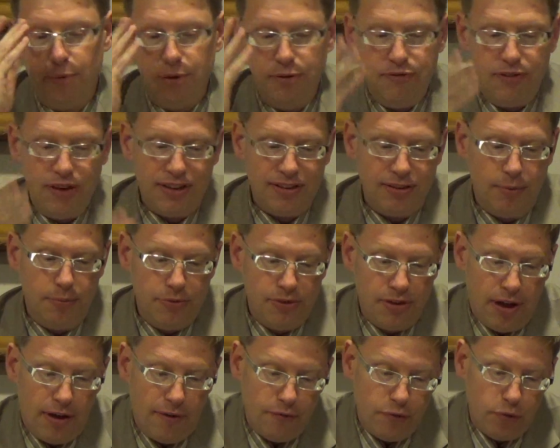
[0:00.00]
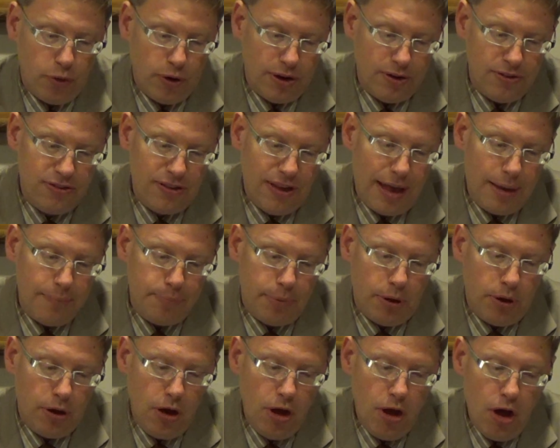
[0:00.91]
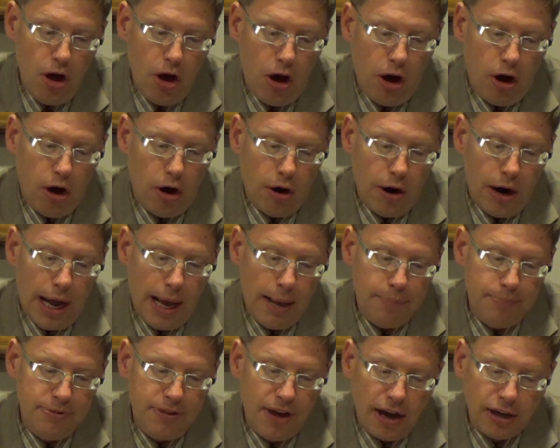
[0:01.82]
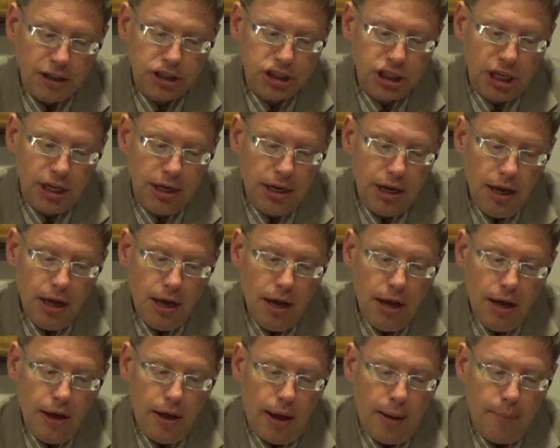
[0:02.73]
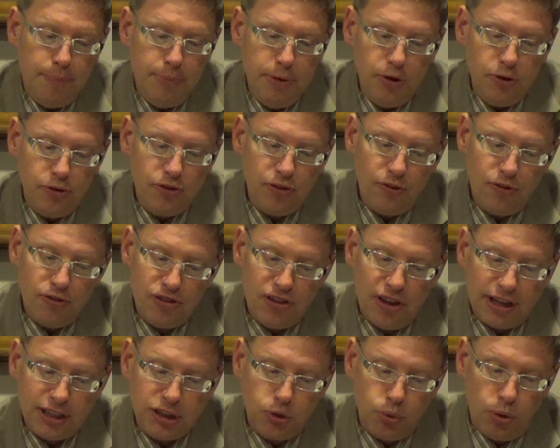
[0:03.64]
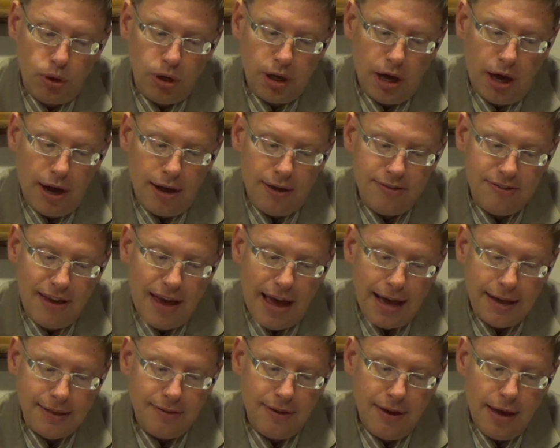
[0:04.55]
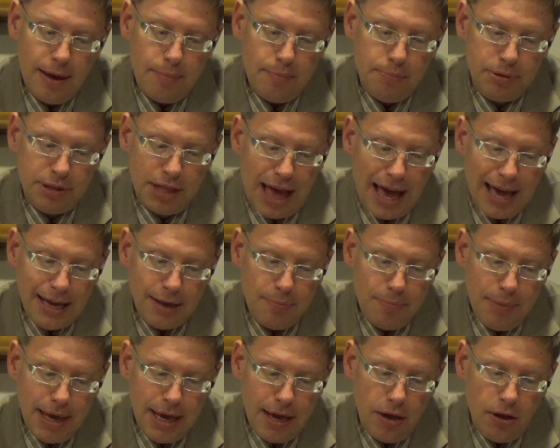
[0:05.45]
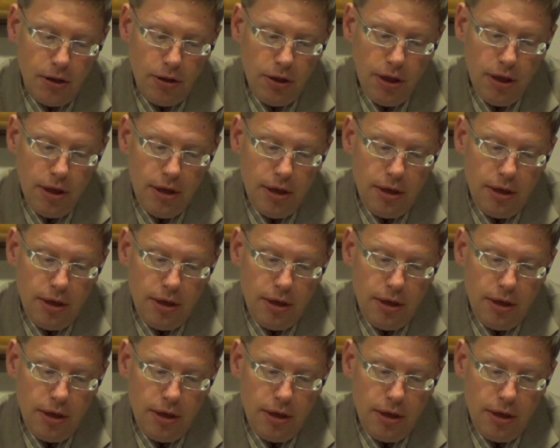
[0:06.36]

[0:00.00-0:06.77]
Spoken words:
victims of, for example, are abduction, abusive sexual contact, blackmail,